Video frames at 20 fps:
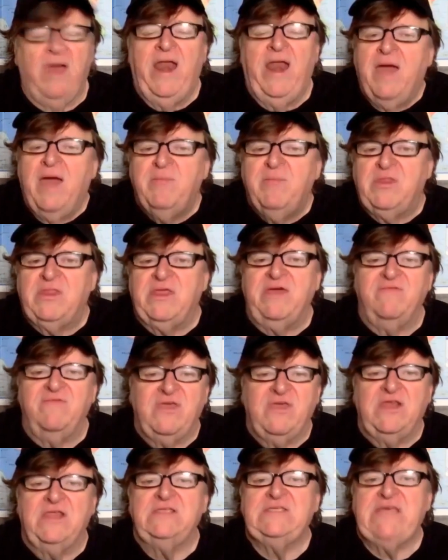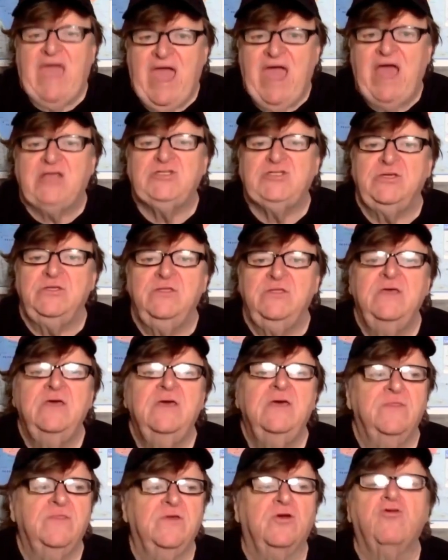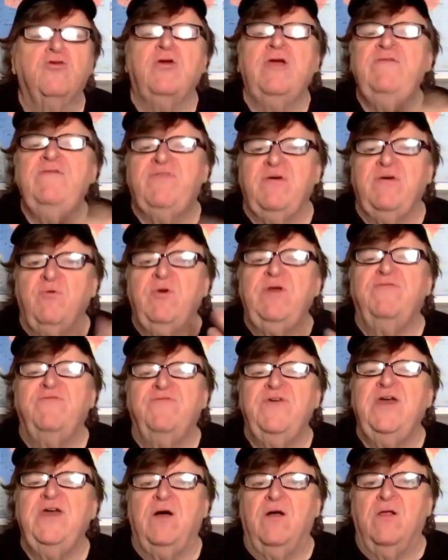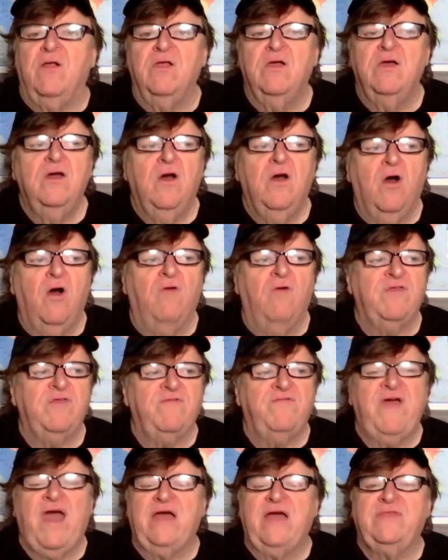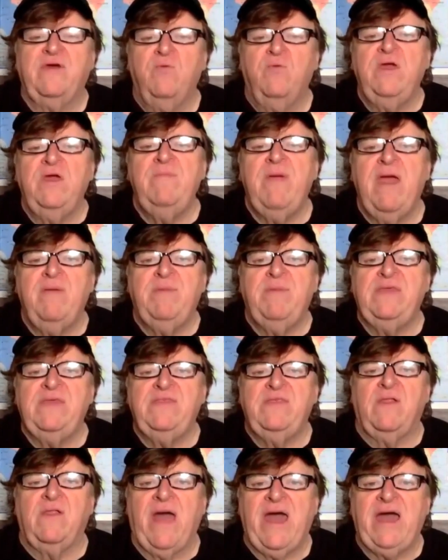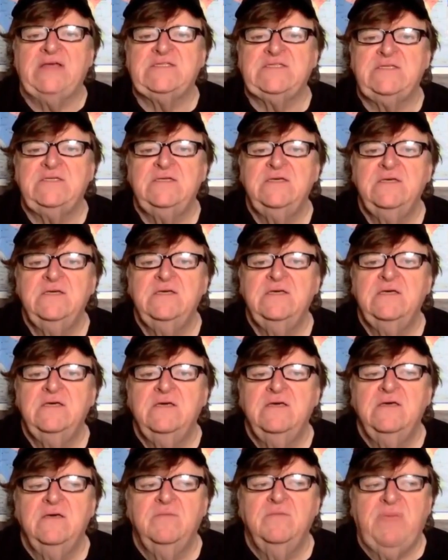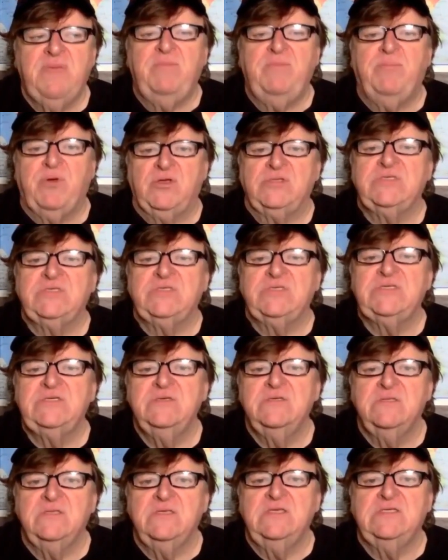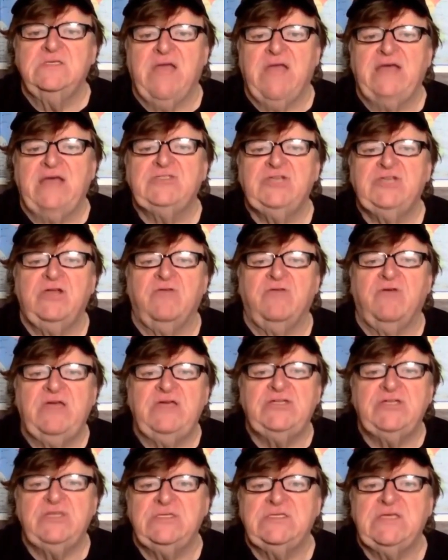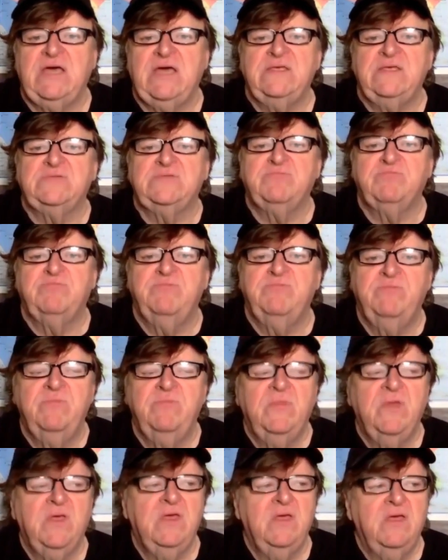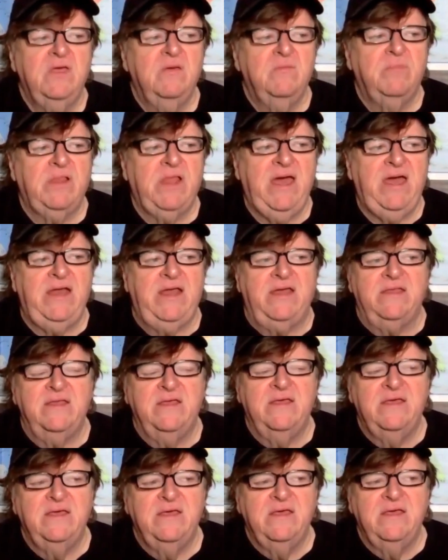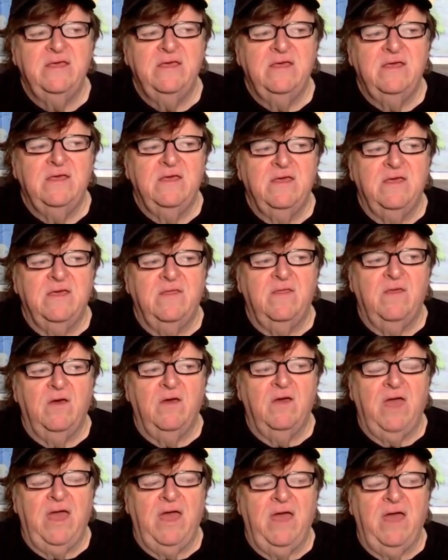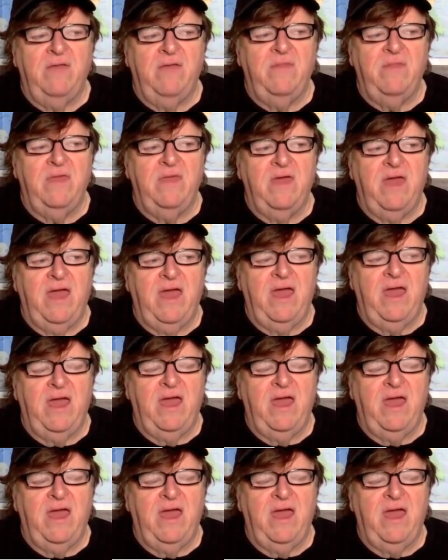I believe that it's action, the grief that we feel over the fact that we may be the last peoples, these last generations on this planet, and